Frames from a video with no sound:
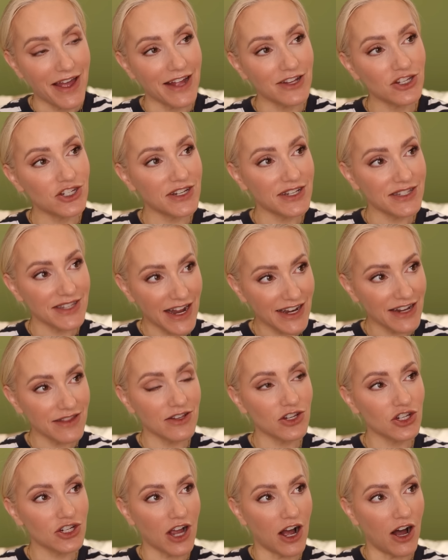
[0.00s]
And she said in
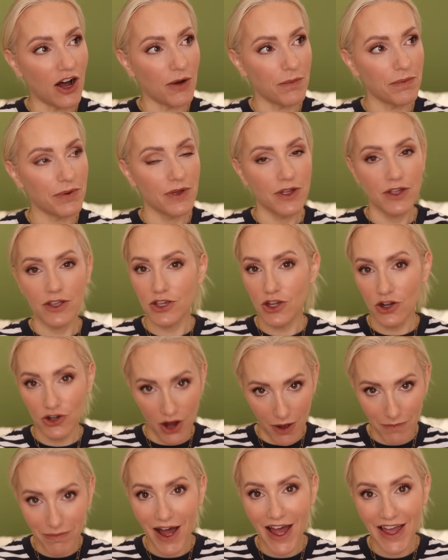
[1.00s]
the shop, "You're
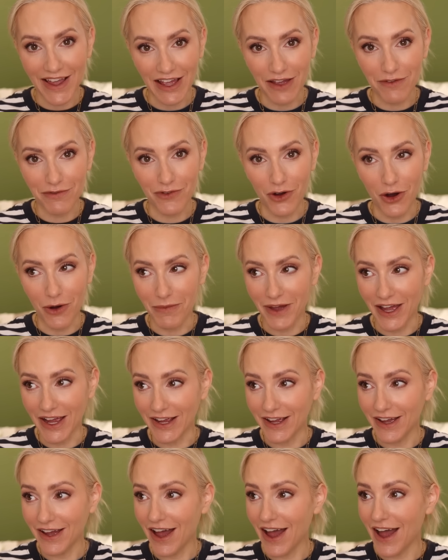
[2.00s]
not buying it for me."